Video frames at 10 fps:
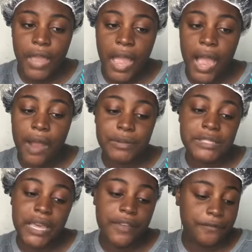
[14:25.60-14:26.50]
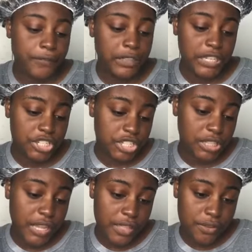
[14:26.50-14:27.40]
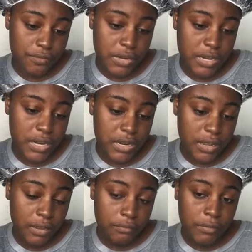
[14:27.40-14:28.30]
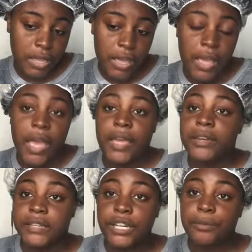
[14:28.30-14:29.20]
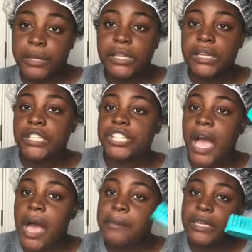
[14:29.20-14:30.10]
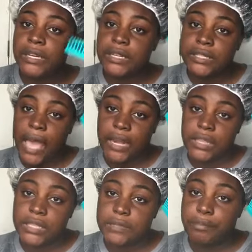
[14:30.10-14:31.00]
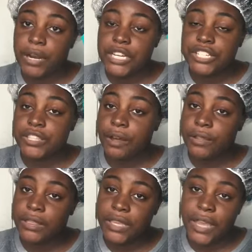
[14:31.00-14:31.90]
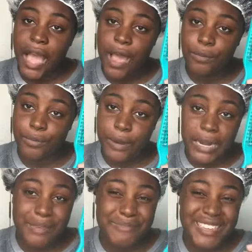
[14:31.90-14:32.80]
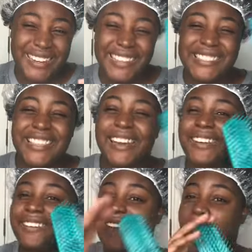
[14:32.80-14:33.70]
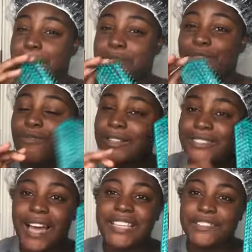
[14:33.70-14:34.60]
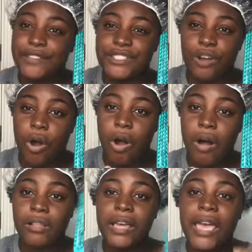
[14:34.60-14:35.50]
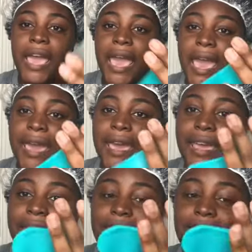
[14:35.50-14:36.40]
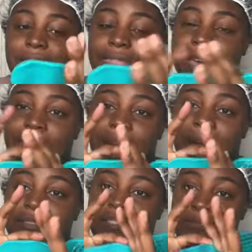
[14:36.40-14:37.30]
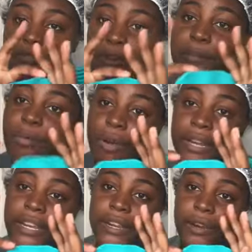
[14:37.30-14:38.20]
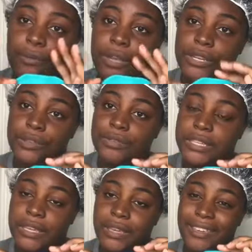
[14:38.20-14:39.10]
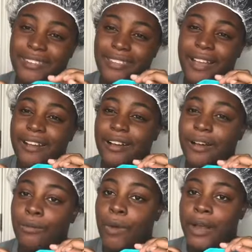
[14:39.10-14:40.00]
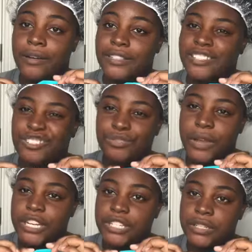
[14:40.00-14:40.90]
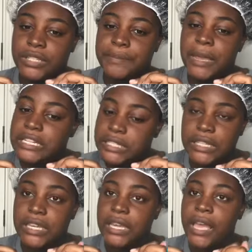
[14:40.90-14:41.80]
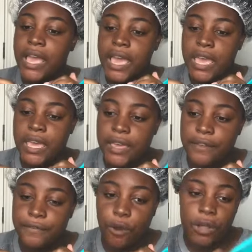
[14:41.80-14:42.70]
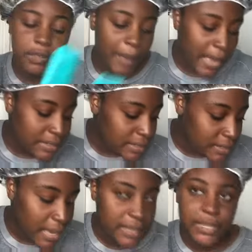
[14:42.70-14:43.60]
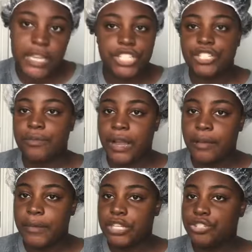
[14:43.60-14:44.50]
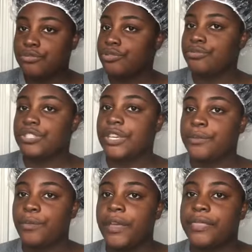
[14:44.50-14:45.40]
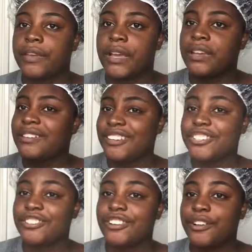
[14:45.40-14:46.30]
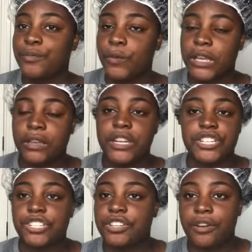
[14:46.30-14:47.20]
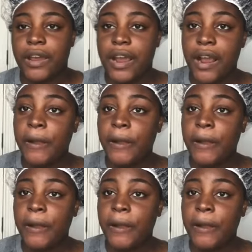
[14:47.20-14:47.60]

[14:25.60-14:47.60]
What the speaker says: I would say Felicia Leatherwood did a really good job in designing this brush. The only thing I would recommend is that it not be one size fits all, and that it have some grip on here when using it in like a wetter situation, especially if on the box it says that she recommends you use it with conditioner when conditioning your hair.